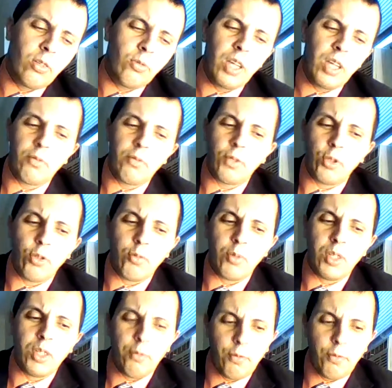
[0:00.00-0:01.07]
we have
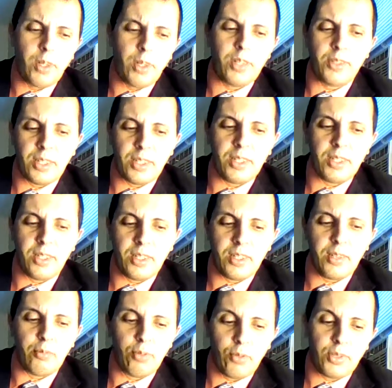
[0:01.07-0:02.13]
Germany, France,
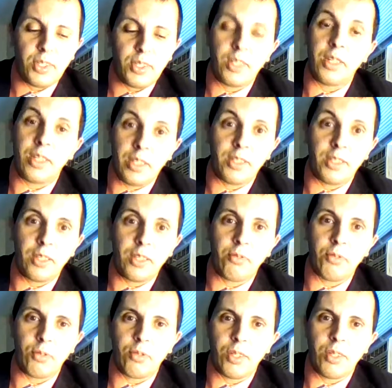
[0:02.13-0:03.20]
Italy, Brazil, and
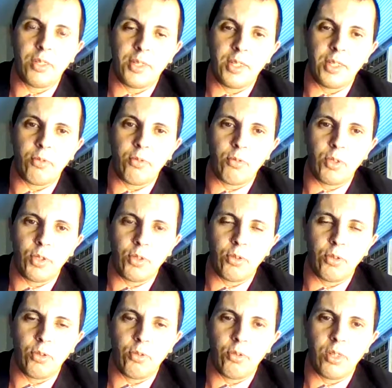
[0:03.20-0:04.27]
now the United States with
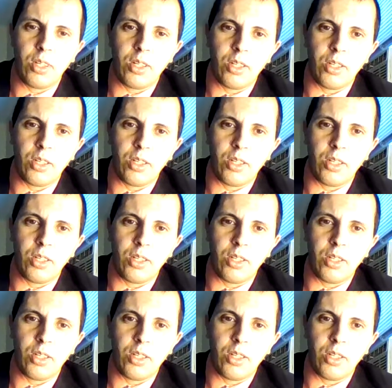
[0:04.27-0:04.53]
two